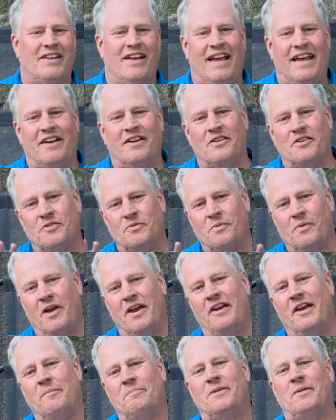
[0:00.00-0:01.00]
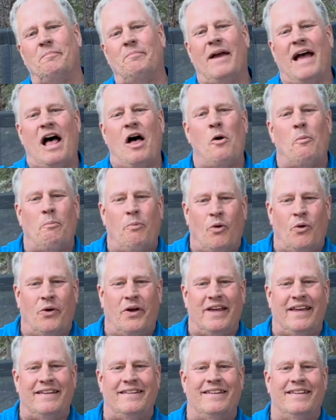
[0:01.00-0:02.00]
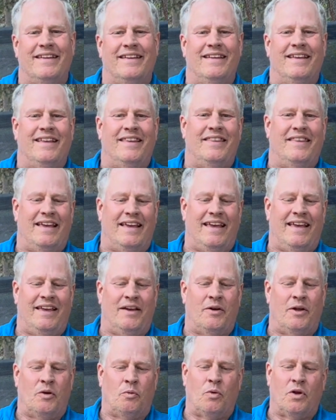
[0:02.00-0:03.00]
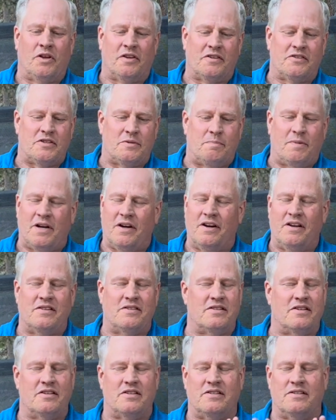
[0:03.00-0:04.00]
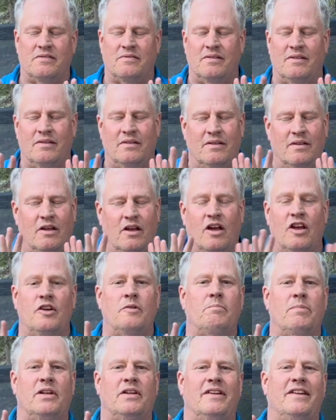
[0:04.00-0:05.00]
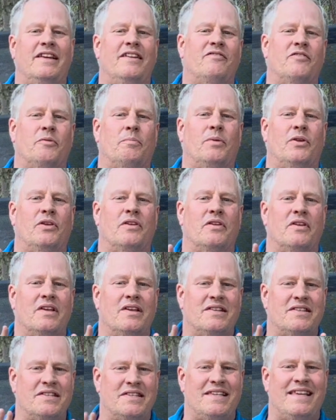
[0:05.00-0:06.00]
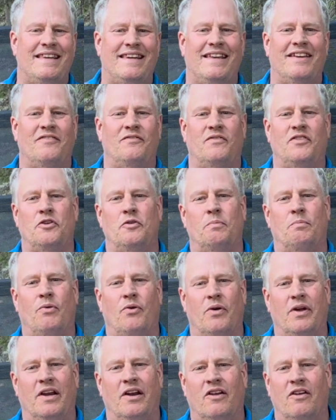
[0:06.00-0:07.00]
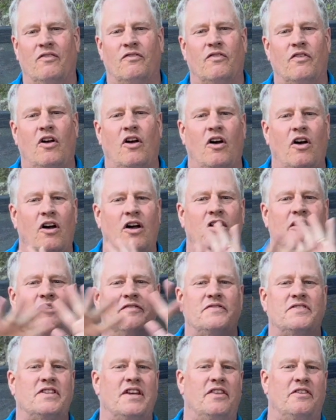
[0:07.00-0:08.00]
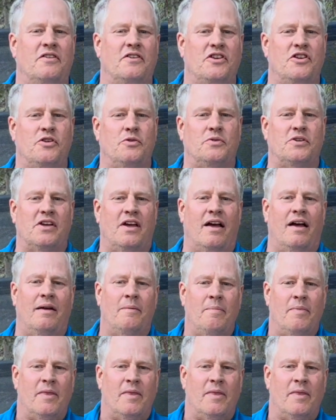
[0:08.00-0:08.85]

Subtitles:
hikers run up to Powell Point, they will experience this unbelievable scenic viewpoint of all of southern Utah.